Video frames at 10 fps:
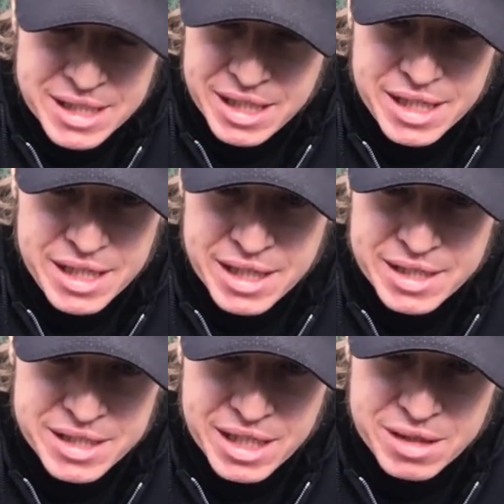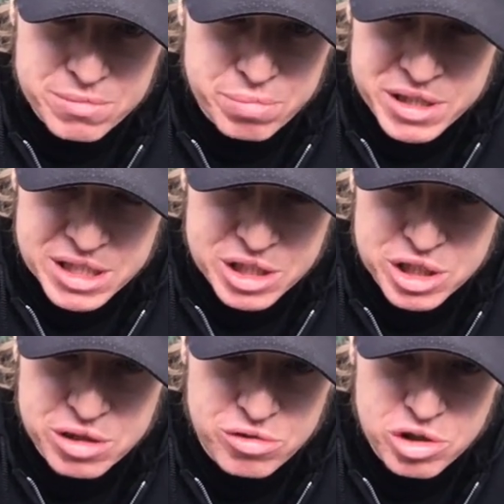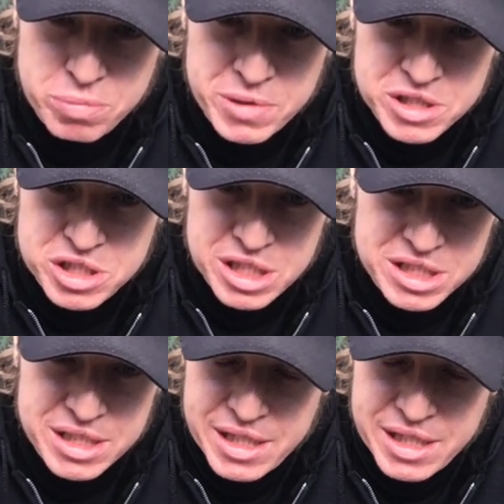That position group has just